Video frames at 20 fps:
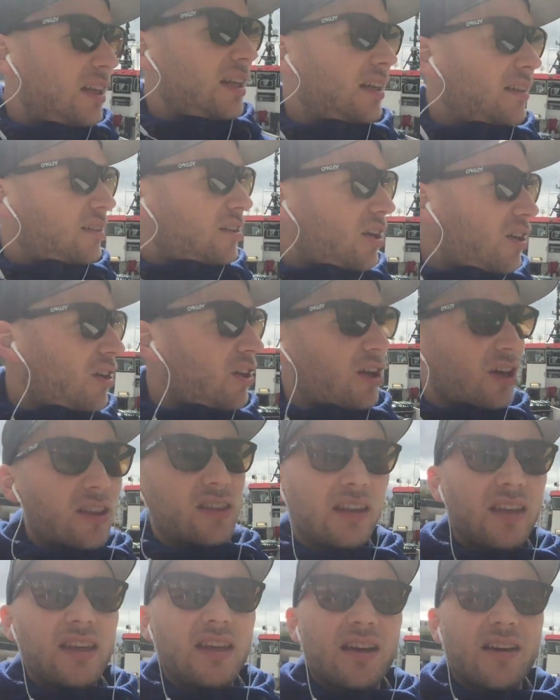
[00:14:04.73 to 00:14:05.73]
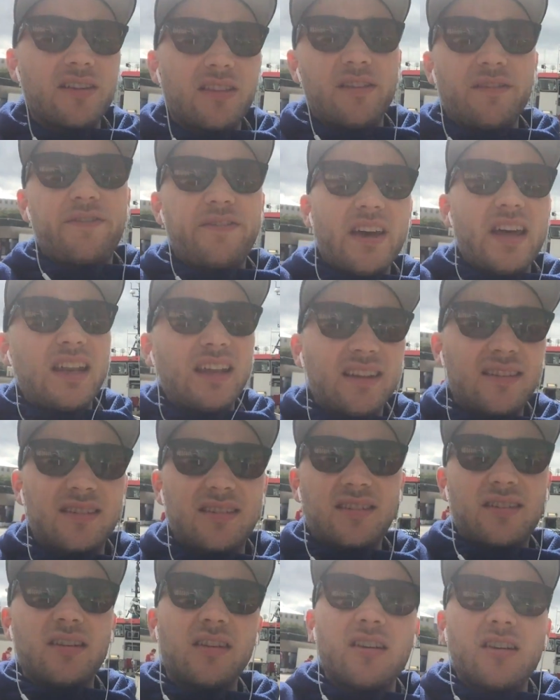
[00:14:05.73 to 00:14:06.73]
It's kind of like the
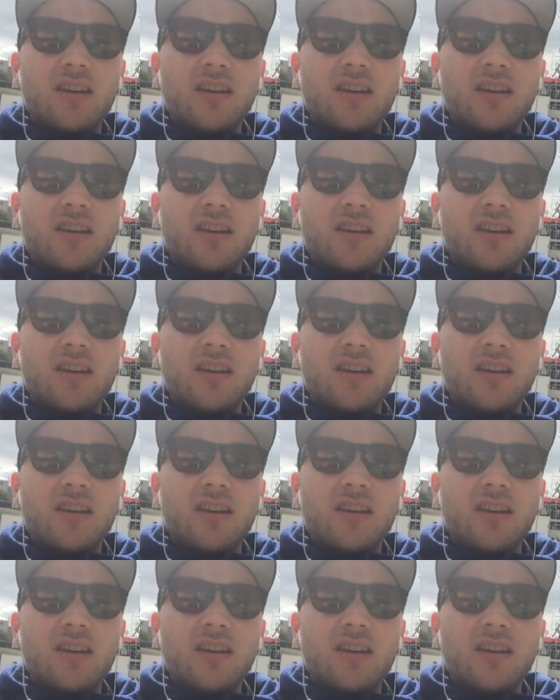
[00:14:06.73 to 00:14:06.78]
Venice